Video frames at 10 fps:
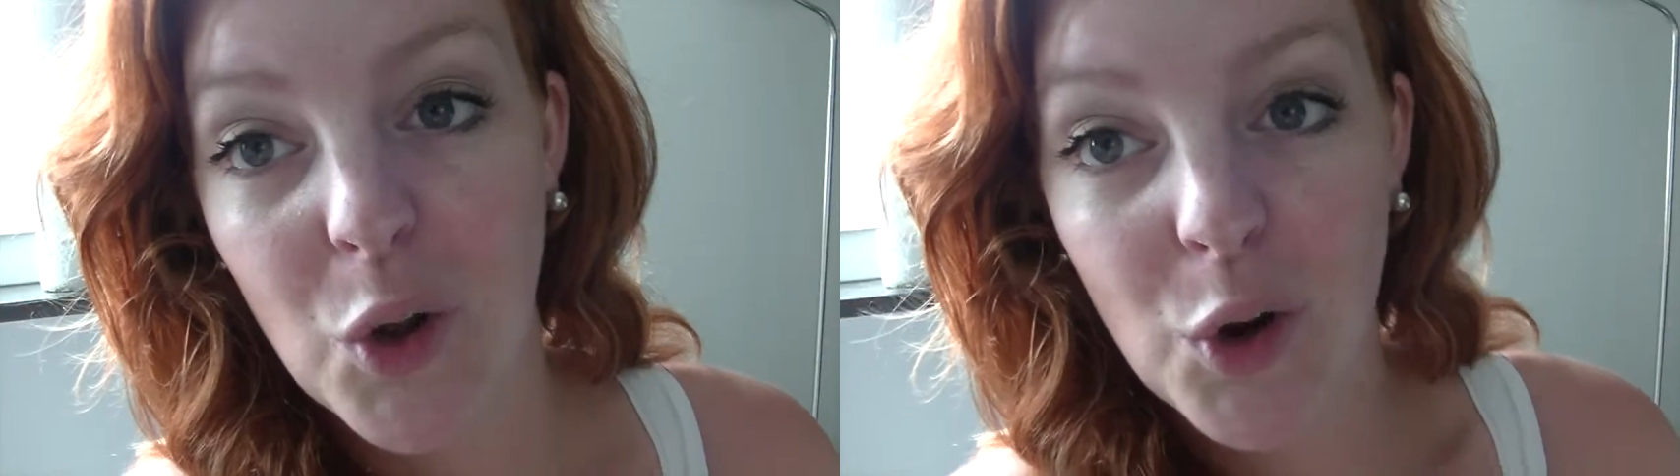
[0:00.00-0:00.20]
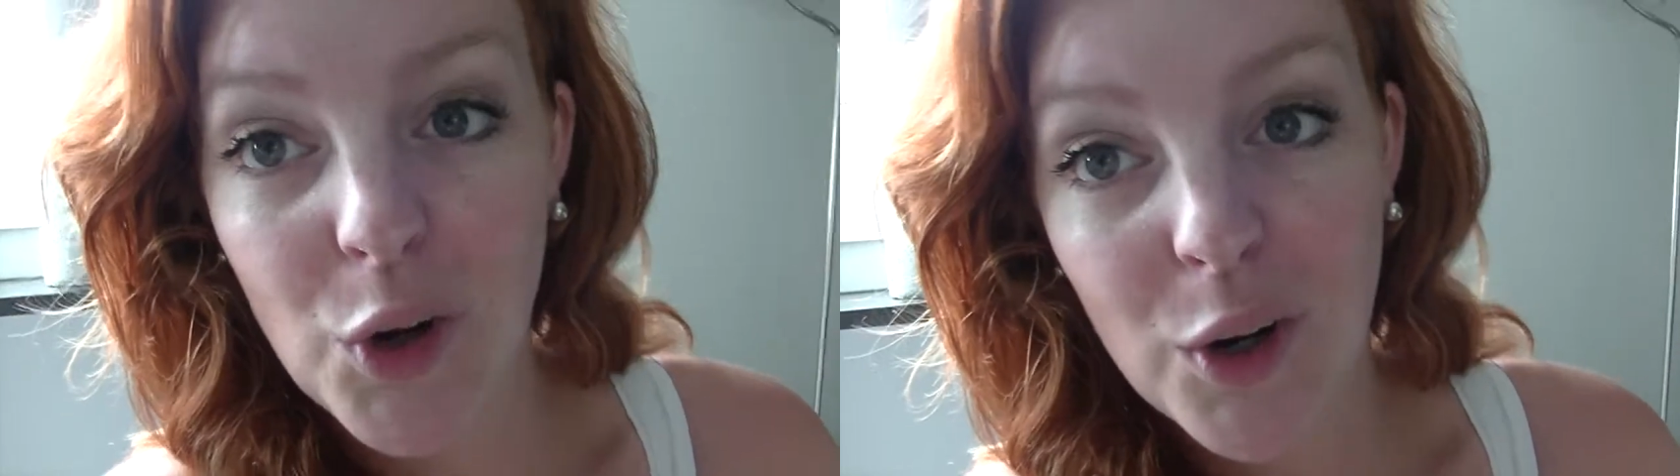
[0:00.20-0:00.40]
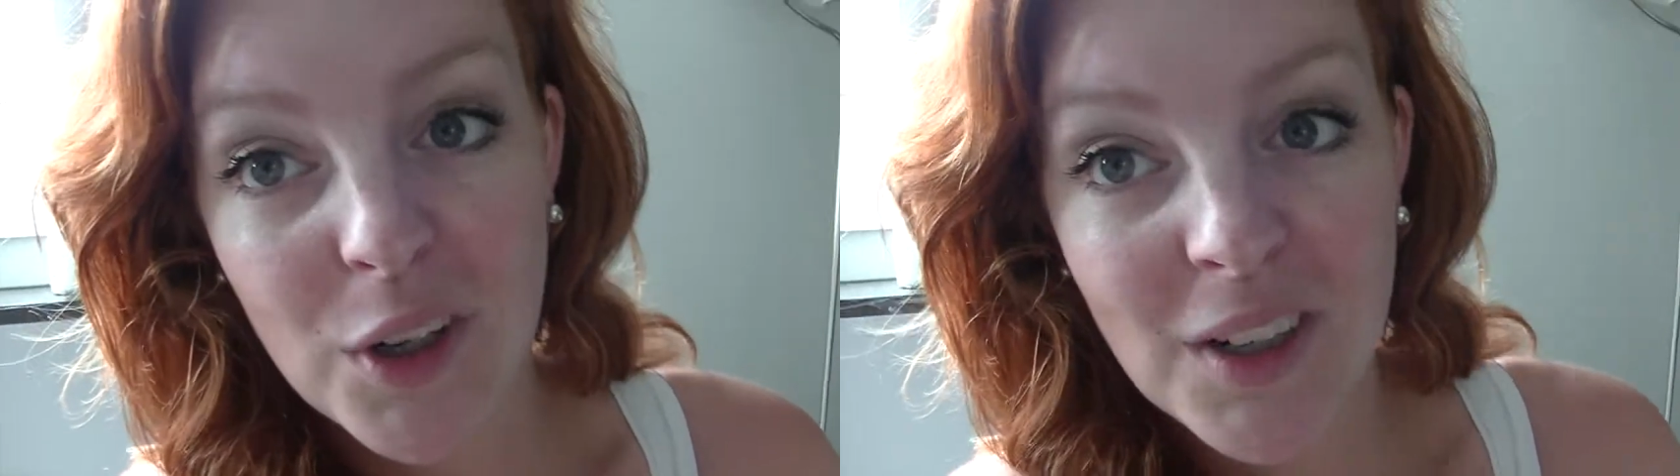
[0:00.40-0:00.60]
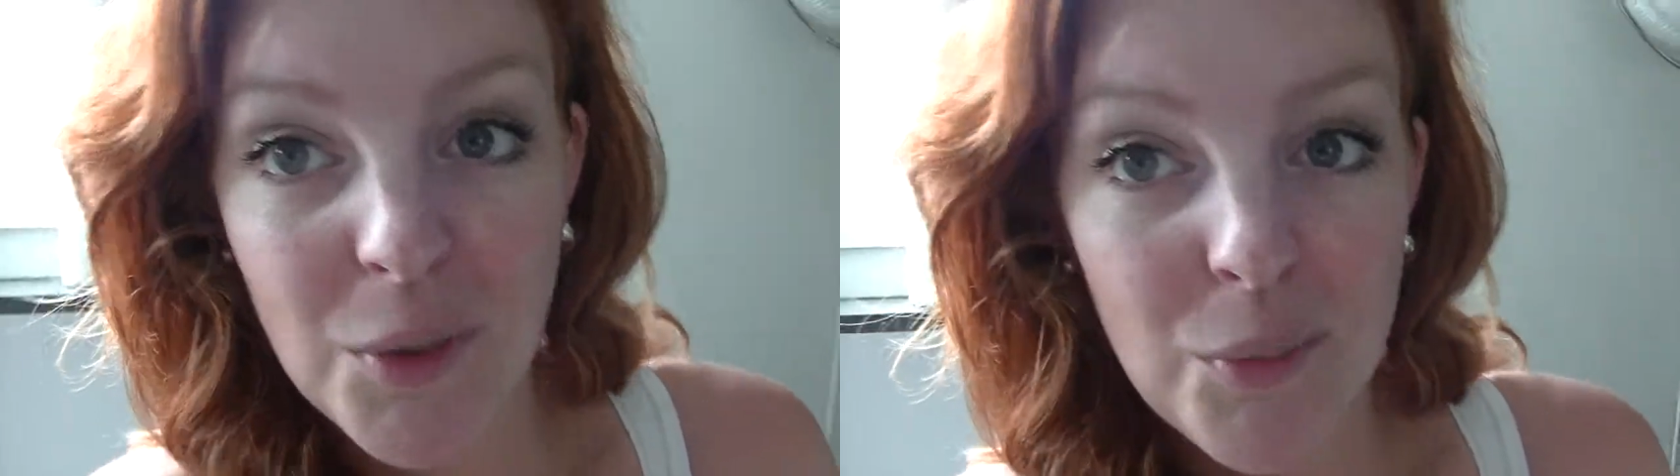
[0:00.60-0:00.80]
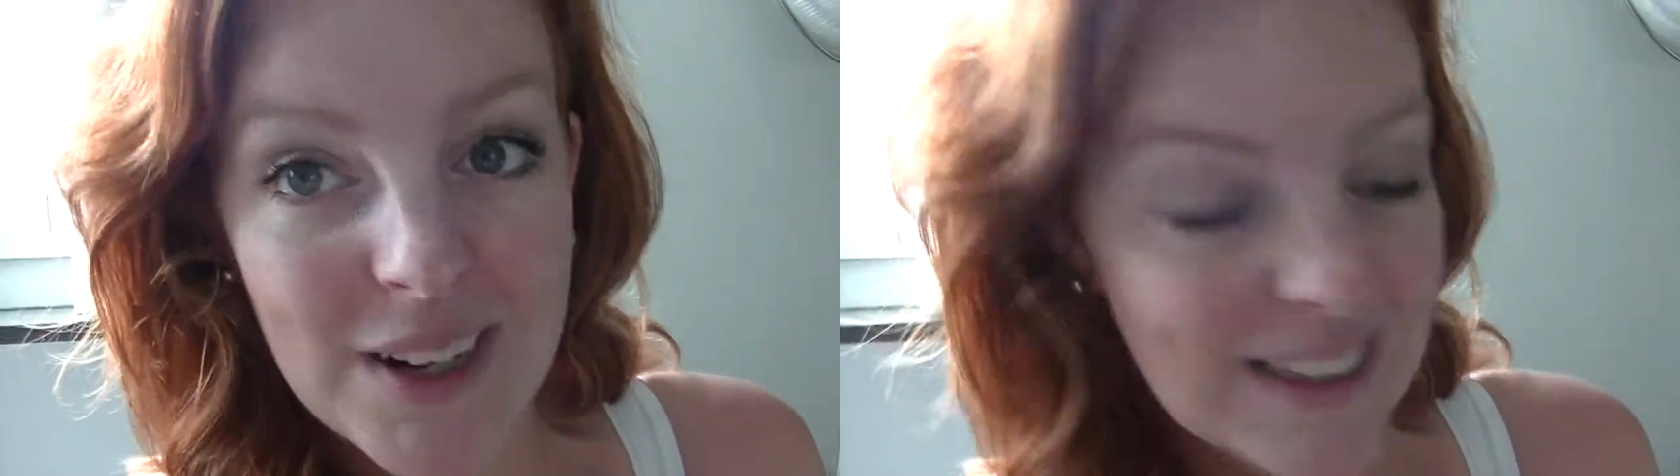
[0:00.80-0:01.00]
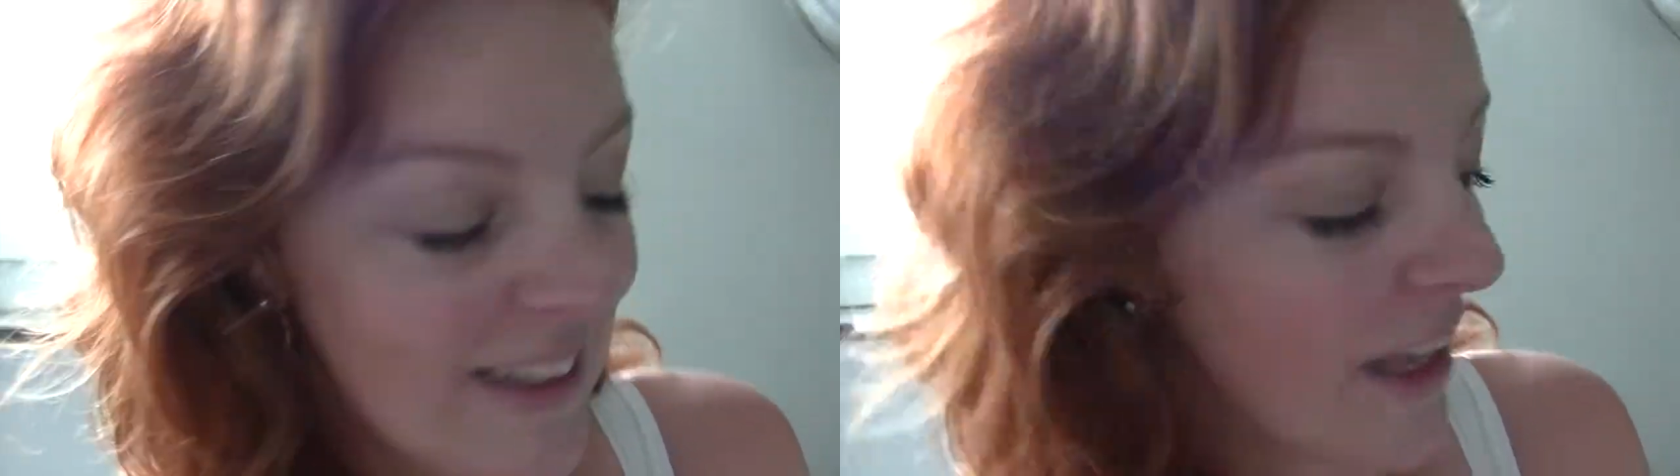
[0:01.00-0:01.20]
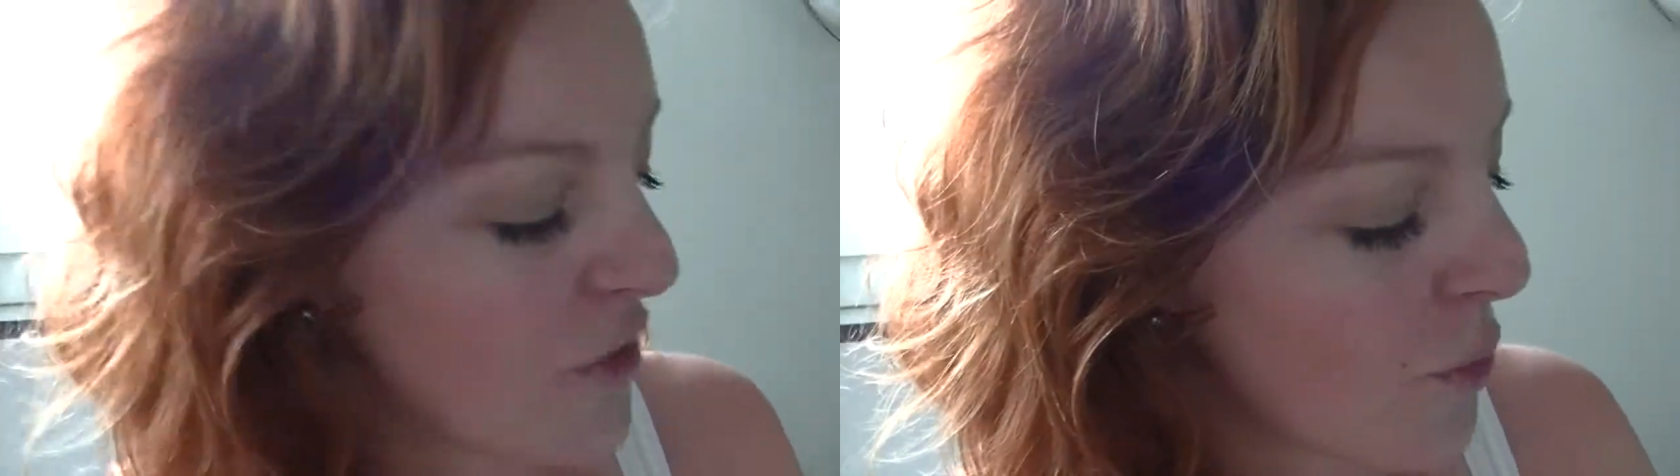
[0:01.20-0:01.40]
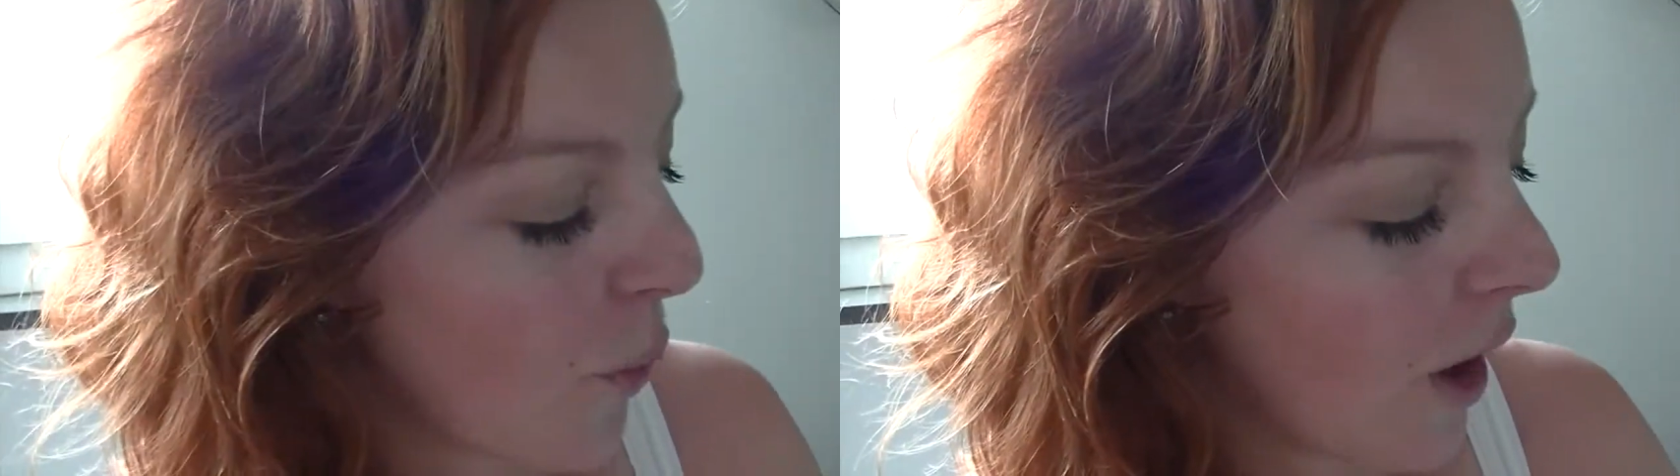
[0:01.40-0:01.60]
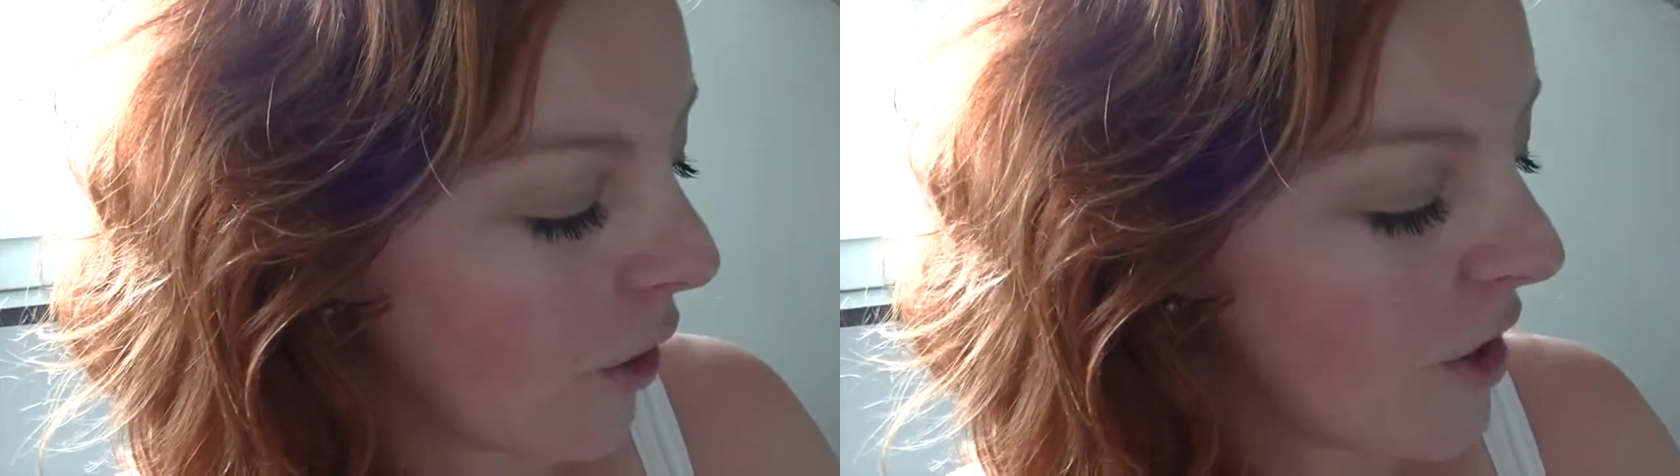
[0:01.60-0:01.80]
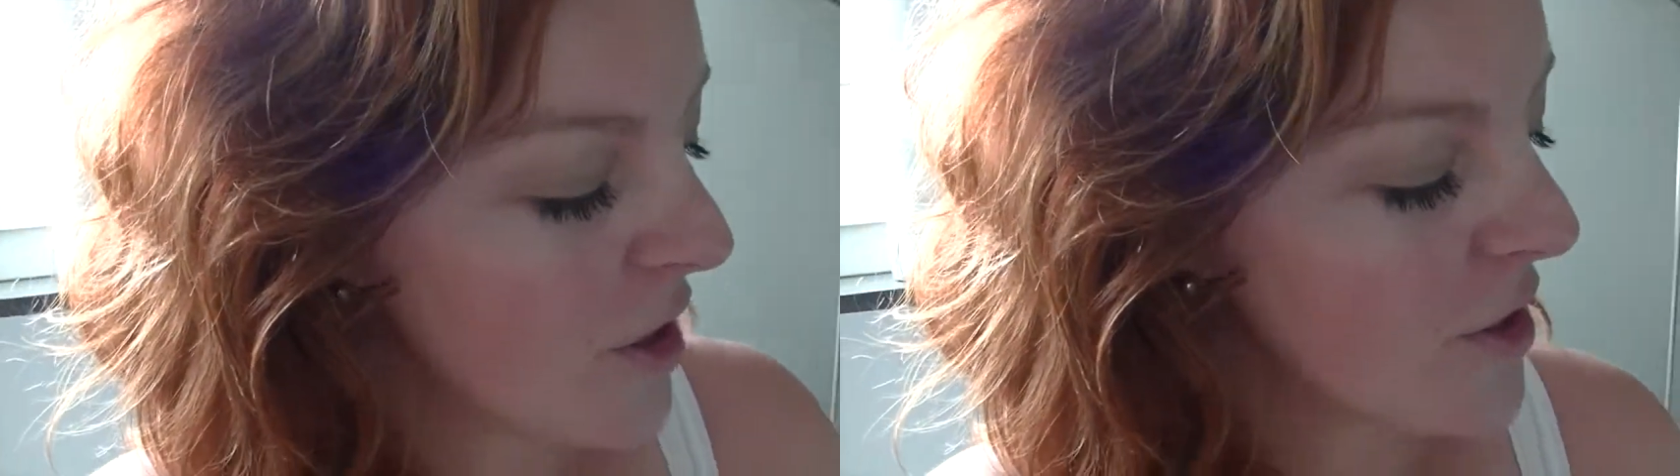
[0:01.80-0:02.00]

her pregnancy as well.